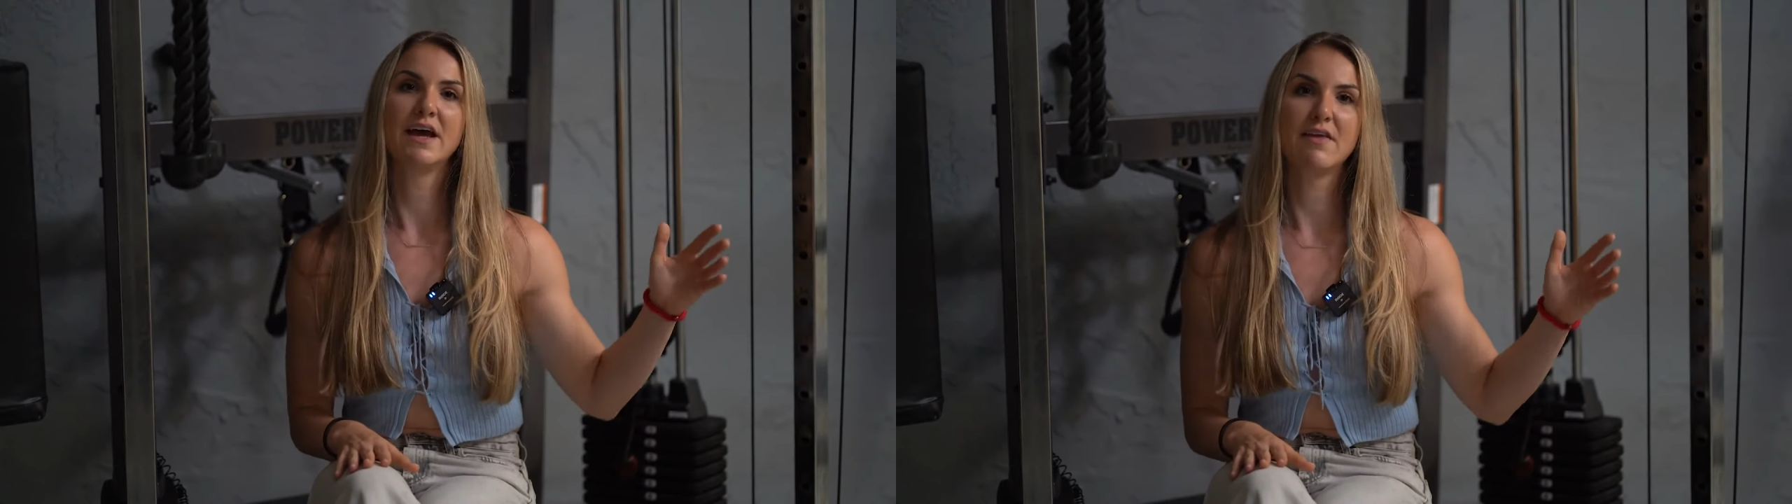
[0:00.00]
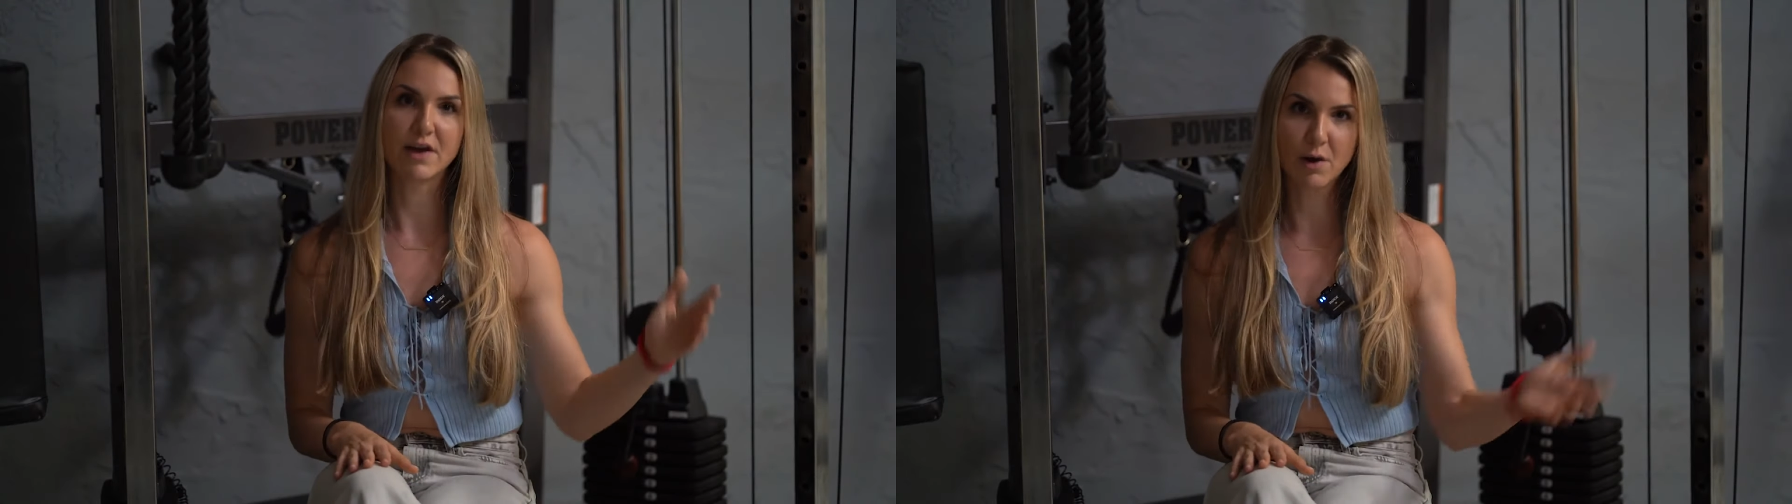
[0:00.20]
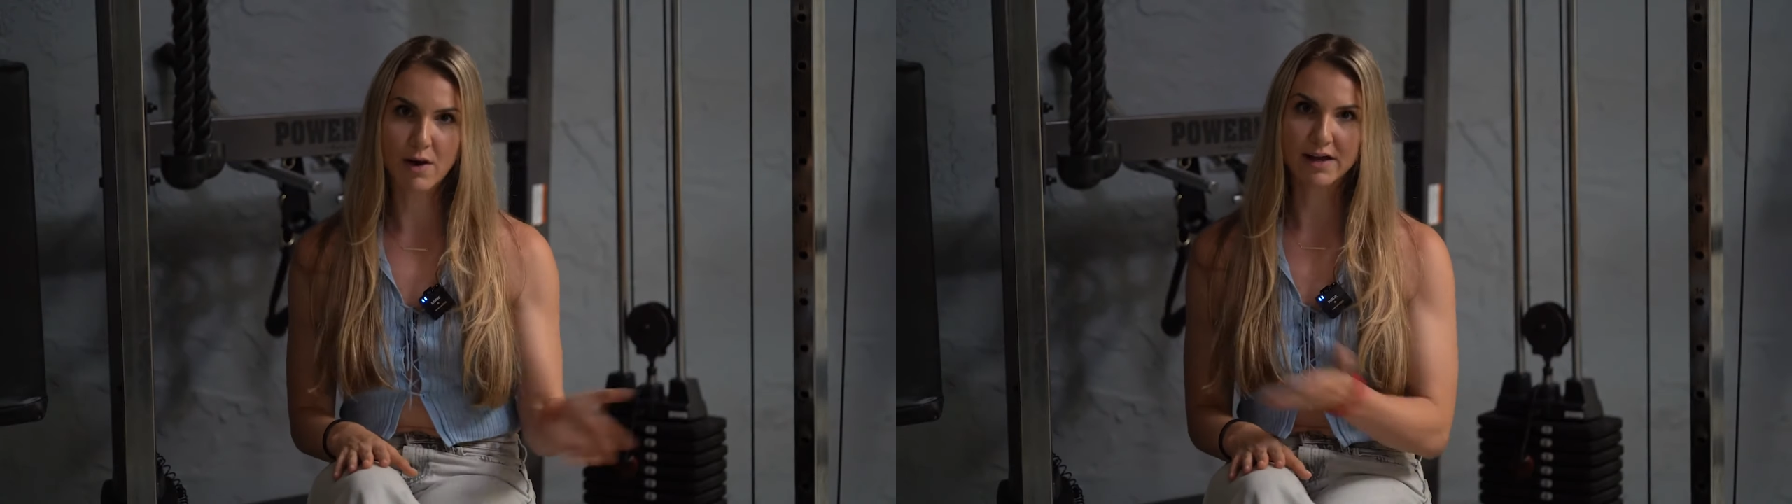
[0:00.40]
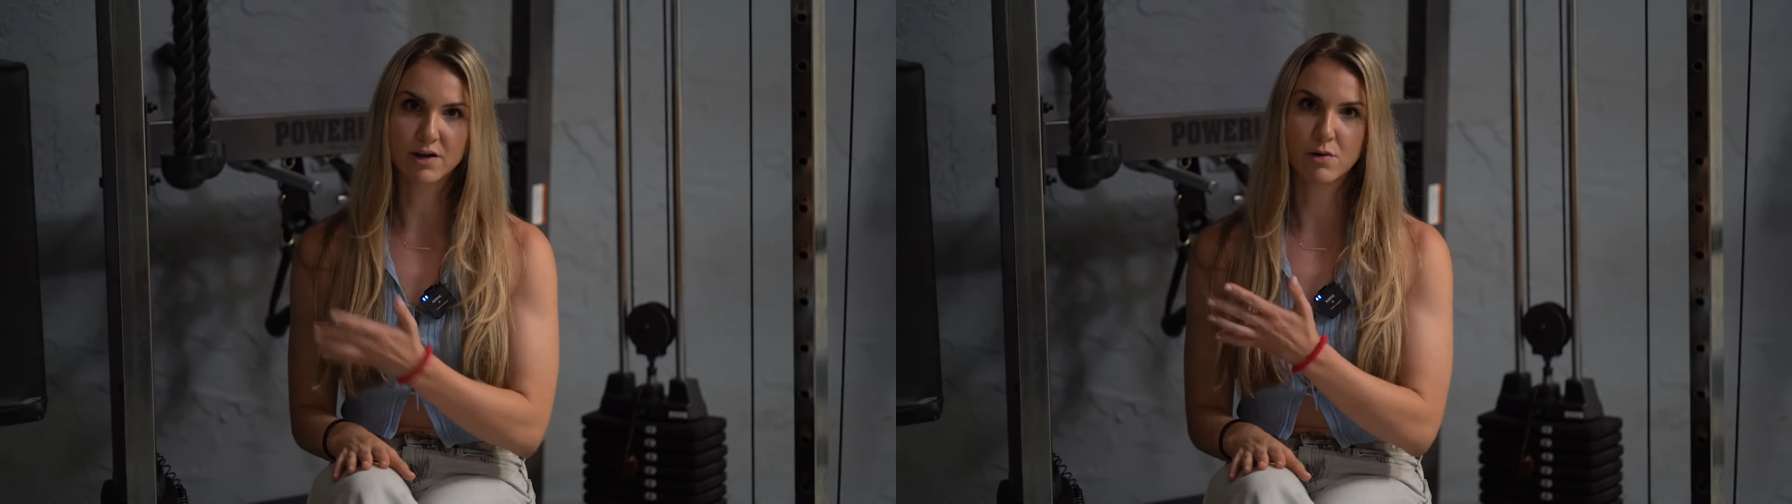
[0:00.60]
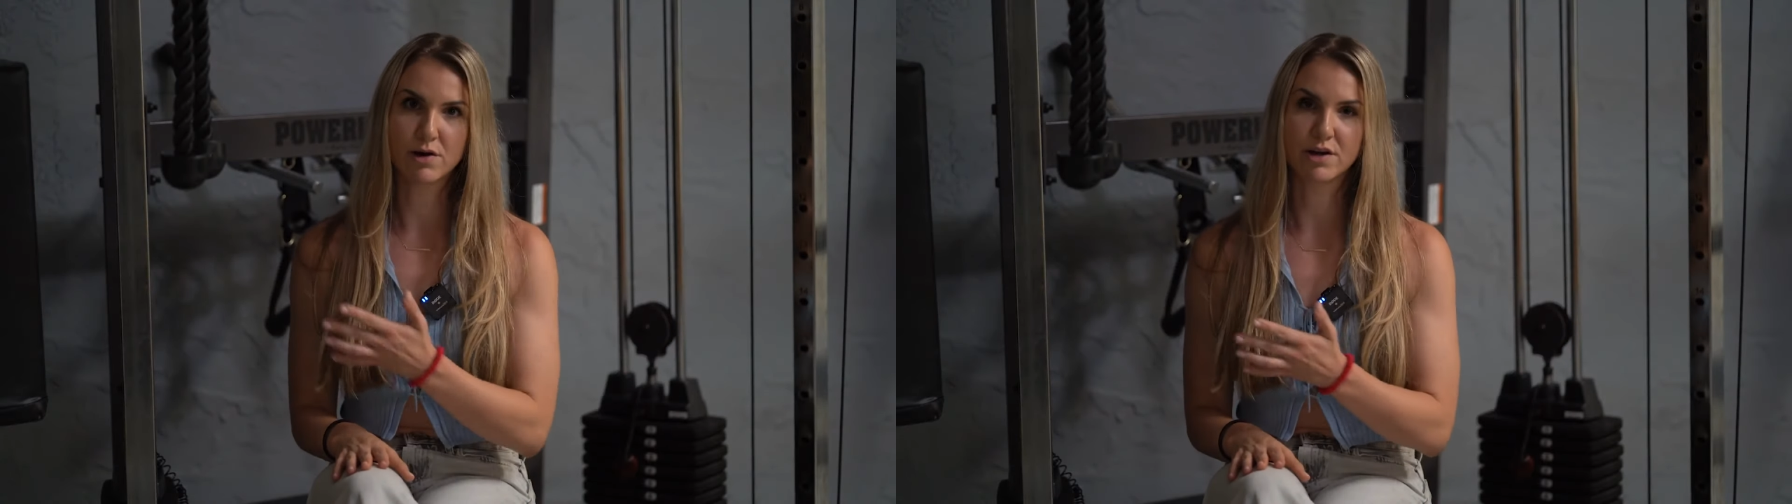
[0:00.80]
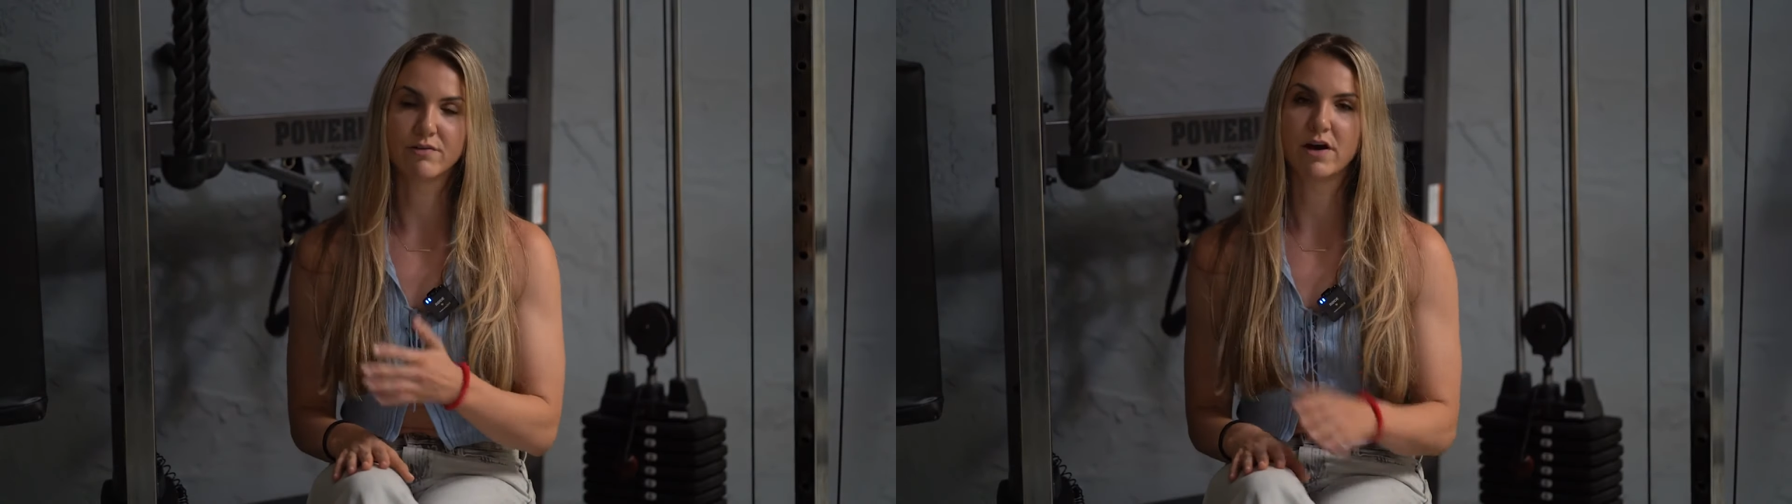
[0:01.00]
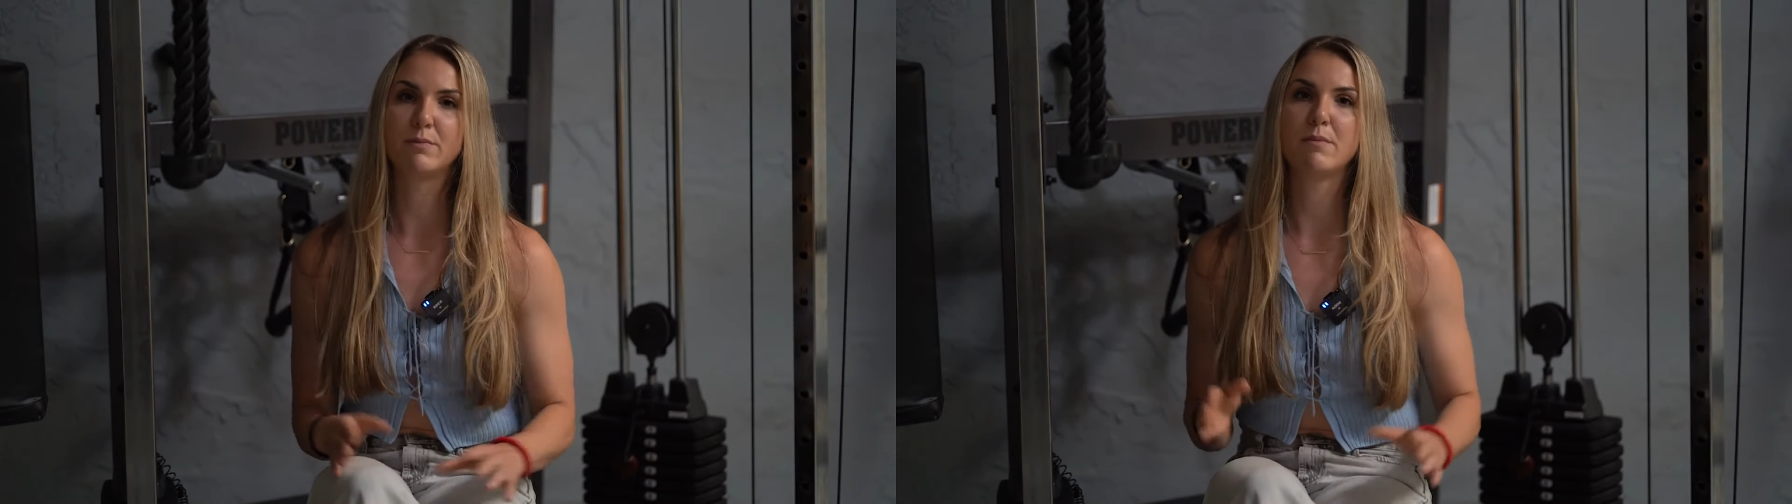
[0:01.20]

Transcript: and then go ahead and go on your run.